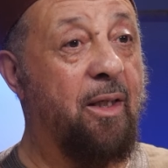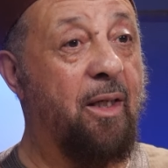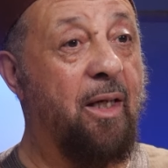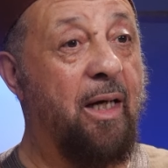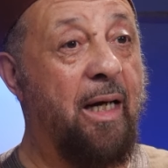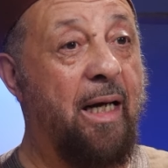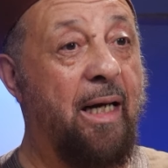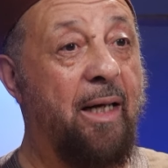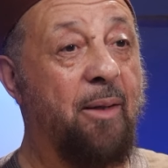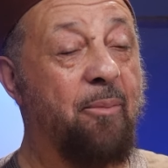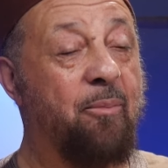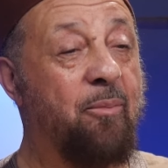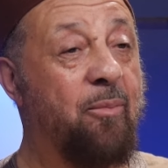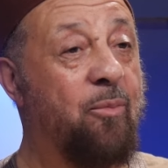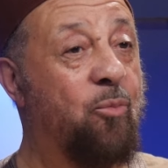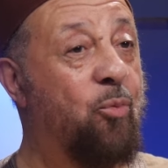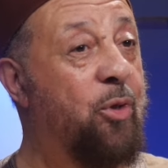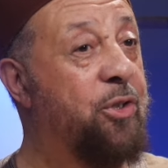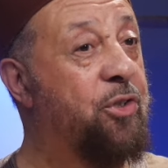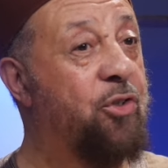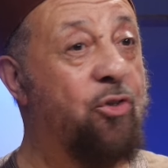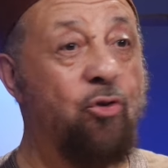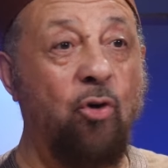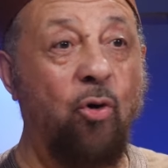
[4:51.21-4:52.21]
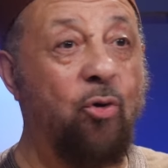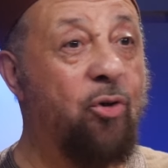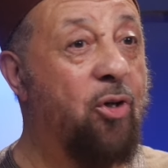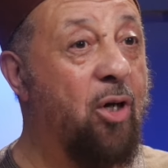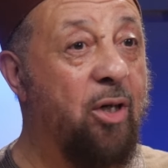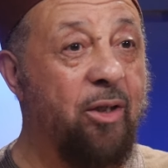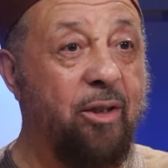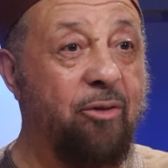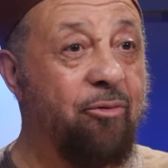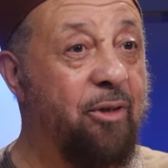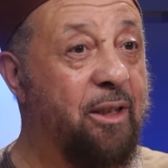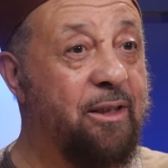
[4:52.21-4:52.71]
which no
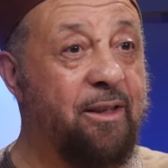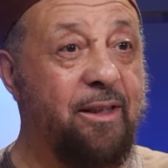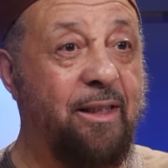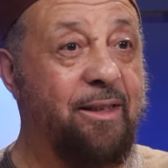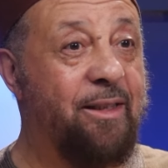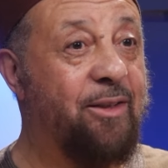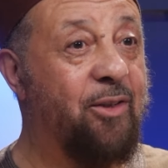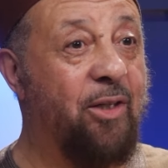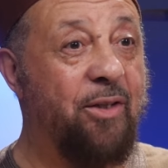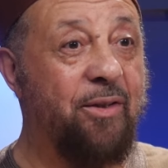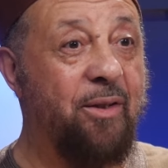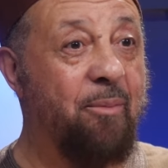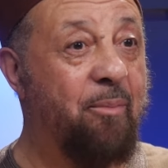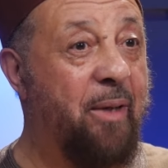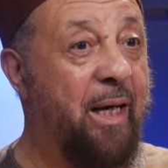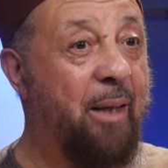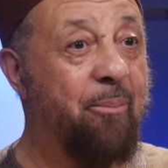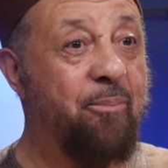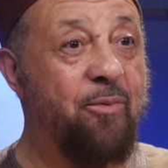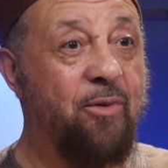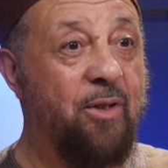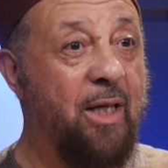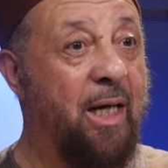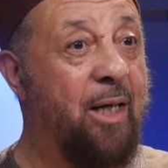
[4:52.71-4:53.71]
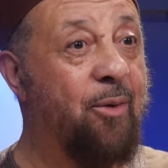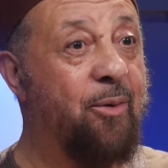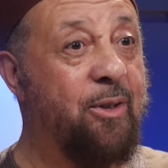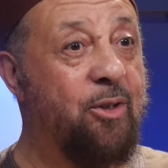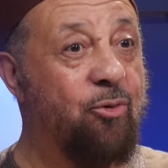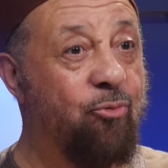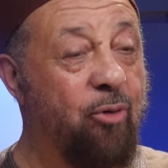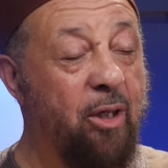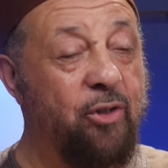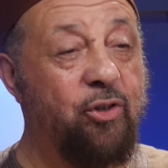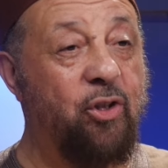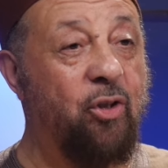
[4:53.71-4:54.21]
longer exists on the map. Now
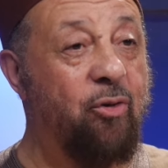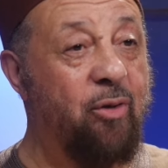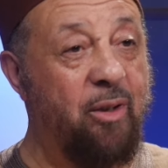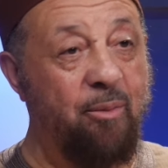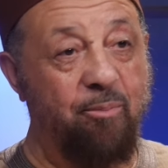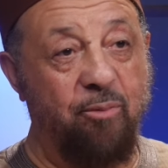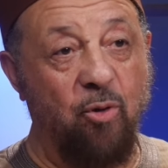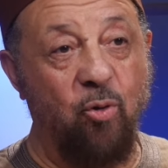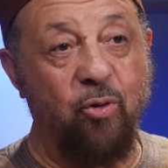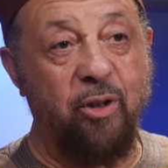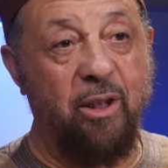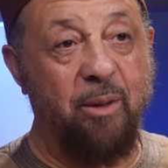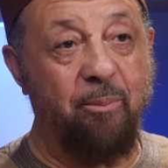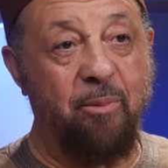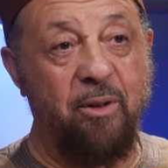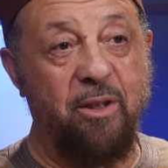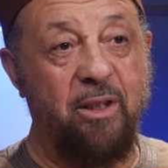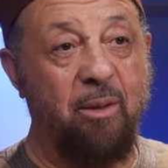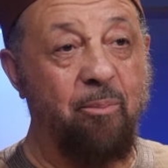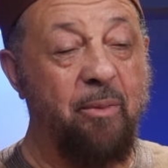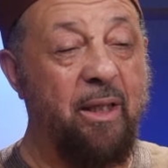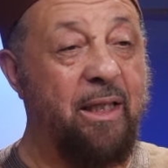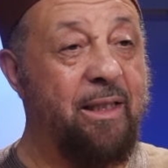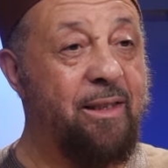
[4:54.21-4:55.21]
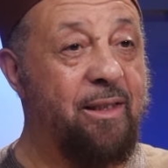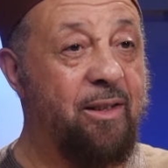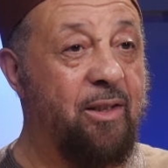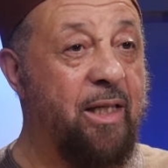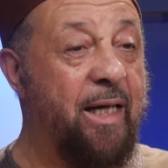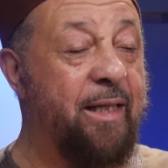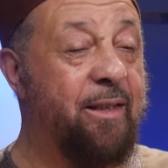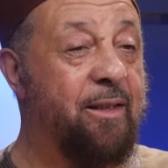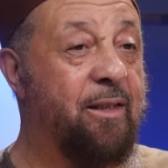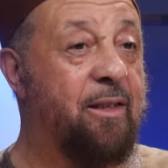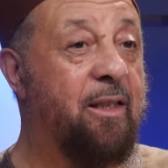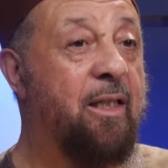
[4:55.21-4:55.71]
it's Russia and it's broken into many
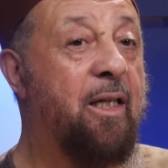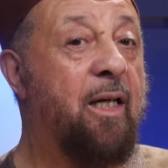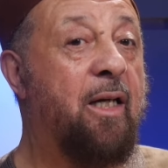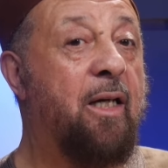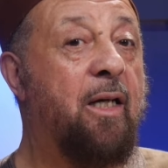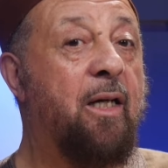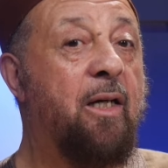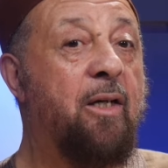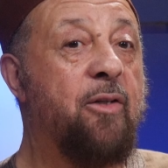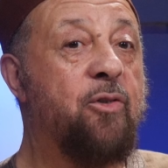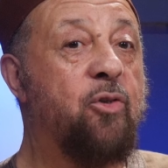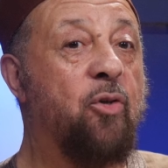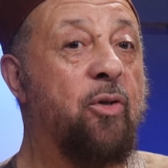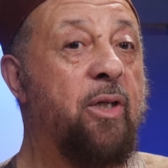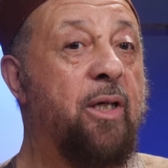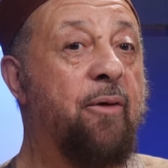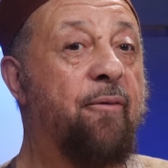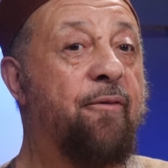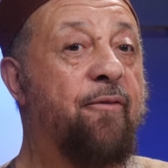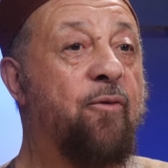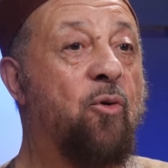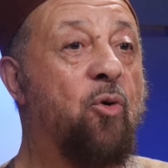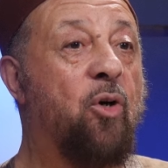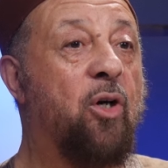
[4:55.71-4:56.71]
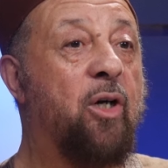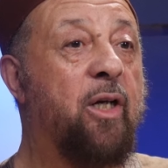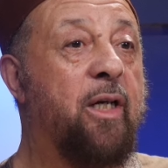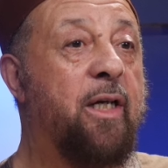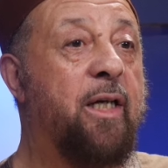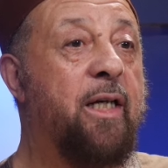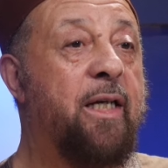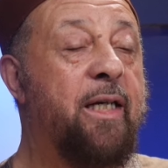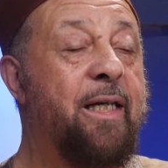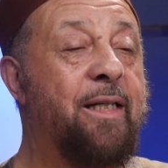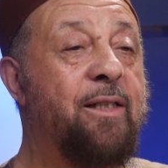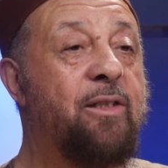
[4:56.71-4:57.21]
states. So therefore,
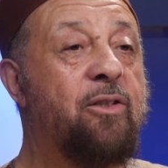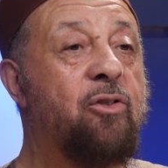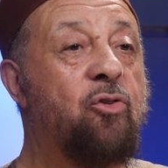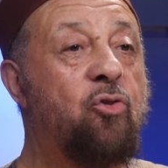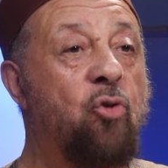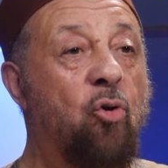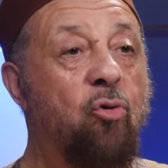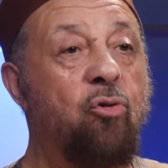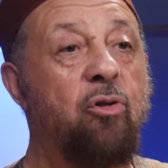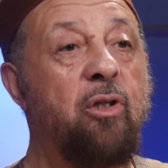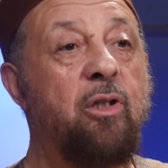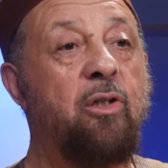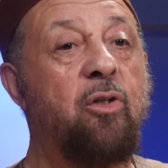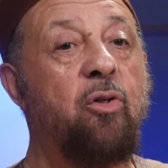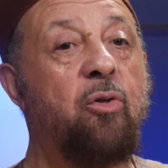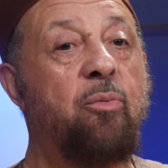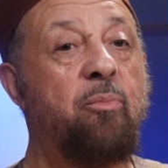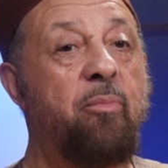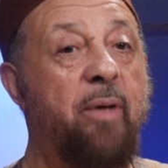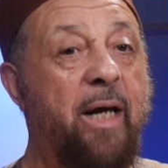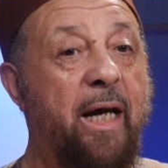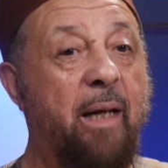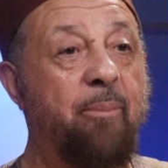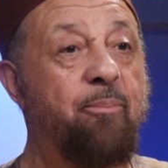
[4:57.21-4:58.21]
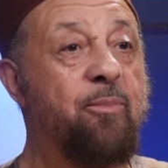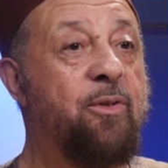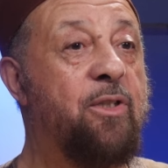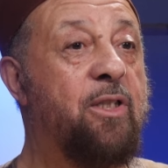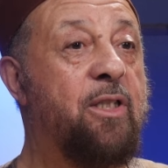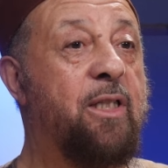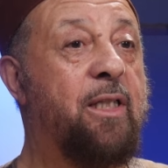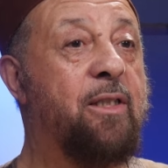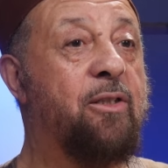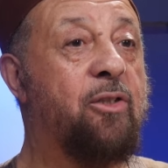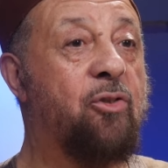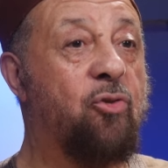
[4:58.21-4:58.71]
historical
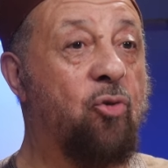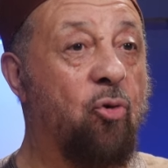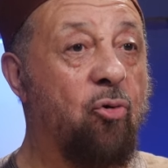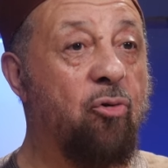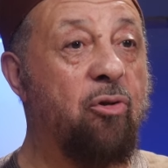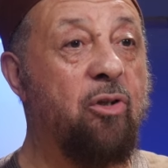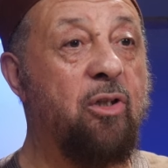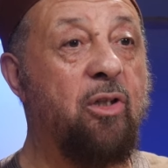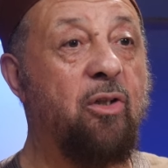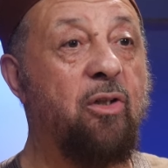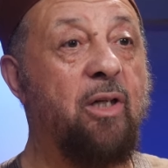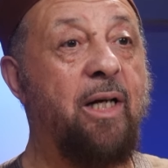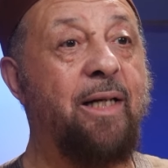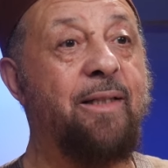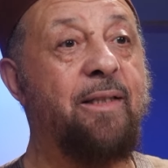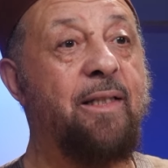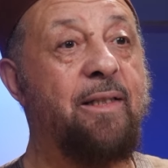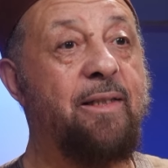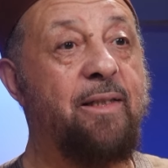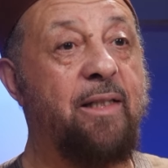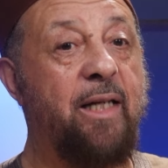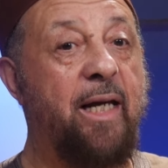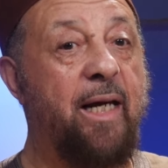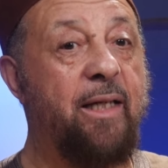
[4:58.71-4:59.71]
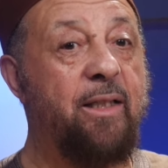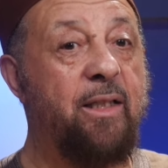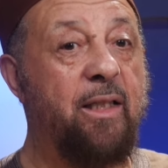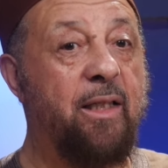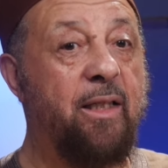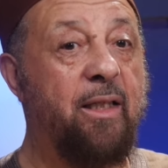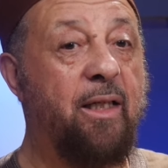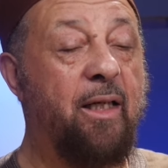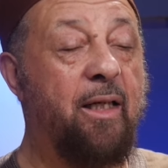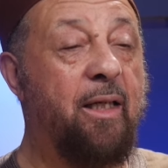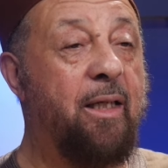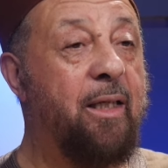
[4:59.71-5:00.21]
maps, historical
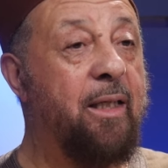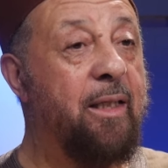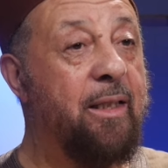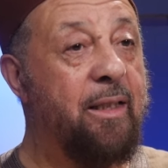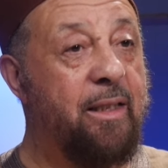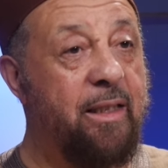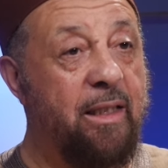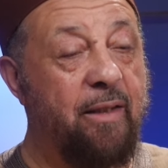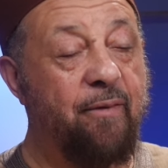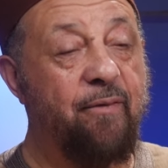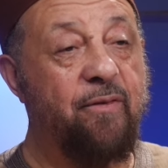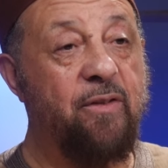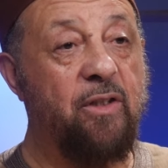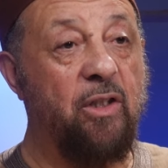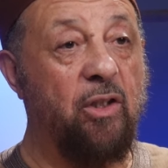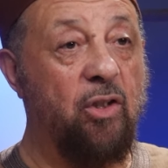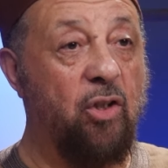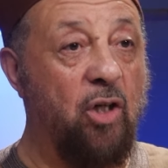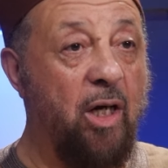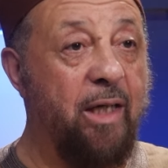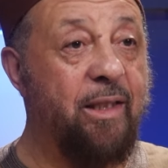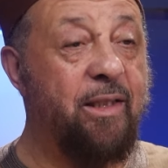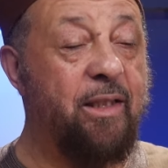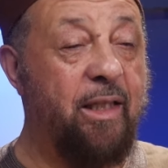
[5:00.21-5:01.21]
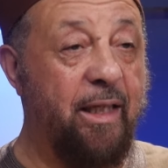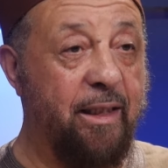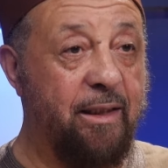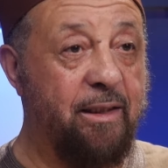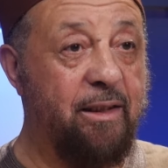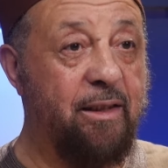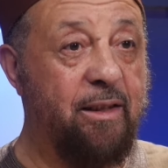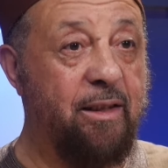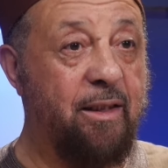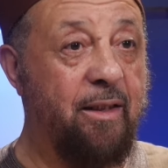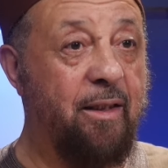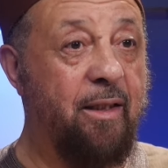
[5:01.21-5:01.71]
understanding gives the
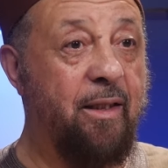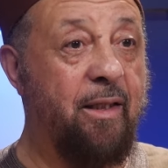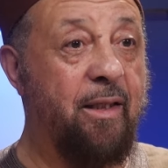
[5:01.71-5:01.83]
context.